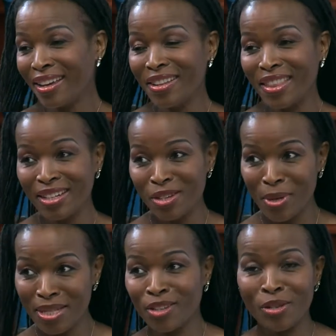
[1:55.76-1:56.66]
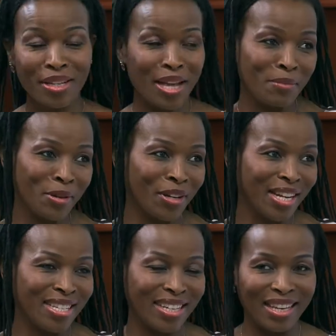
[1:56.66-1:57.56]
heard that she was actually coming on
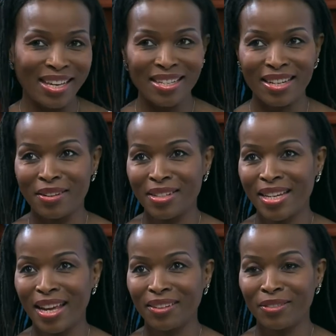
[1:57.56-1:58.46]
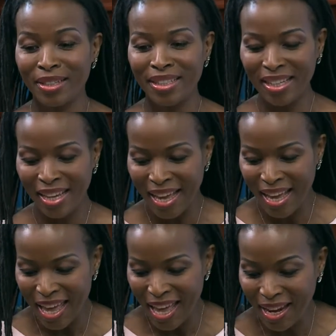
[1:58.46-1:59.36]
as a guest, I was like, really?
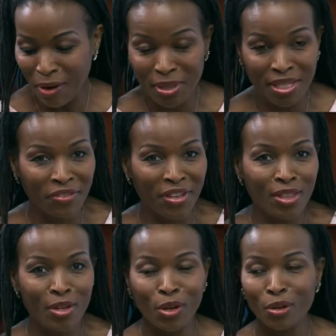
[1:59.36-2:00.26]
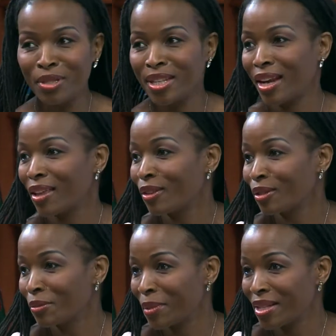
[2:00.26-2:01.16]
And I was given the notes and I
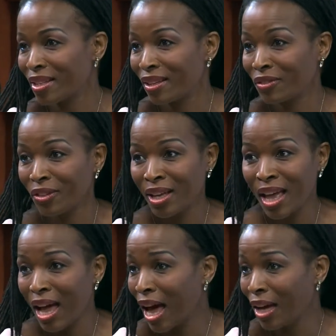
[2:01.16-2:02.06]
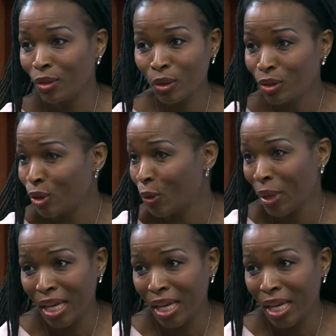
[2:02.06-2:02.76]
thought to myself, I don't know